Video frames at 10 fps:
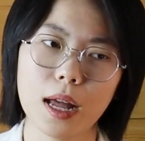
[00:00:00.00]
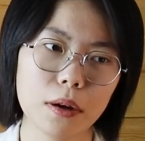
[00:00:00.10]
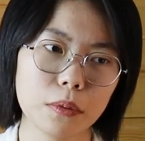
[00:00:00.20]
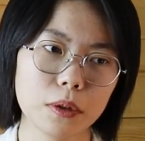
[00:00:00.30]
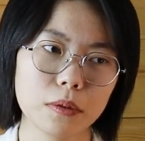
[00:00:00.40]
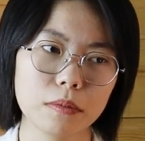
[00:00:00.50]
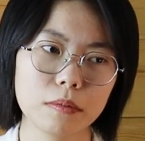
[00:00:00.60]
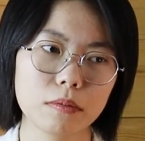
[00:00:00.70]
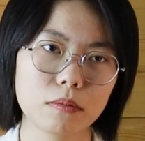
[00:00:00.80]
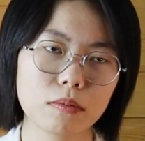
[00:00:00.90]
I will
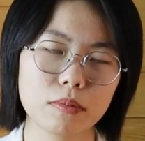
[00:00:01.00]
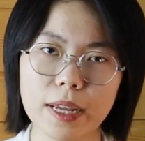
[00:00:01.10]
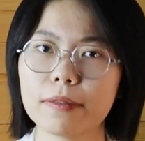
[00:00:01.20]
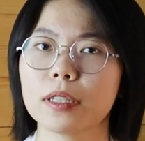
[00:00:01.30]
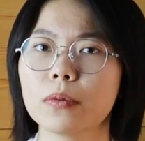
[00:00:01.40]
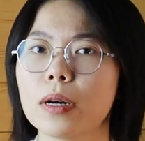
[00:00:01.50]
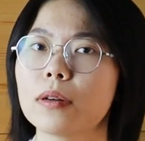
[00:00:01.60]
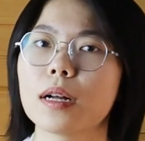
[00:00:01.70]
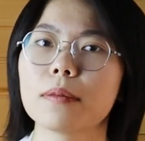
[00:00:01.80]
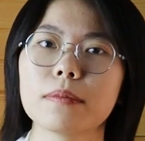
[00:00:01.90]
definitely
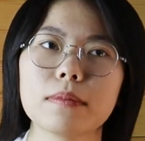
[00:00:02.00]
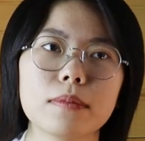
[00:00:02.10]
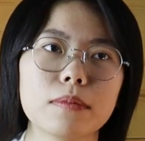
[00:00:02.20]
welcome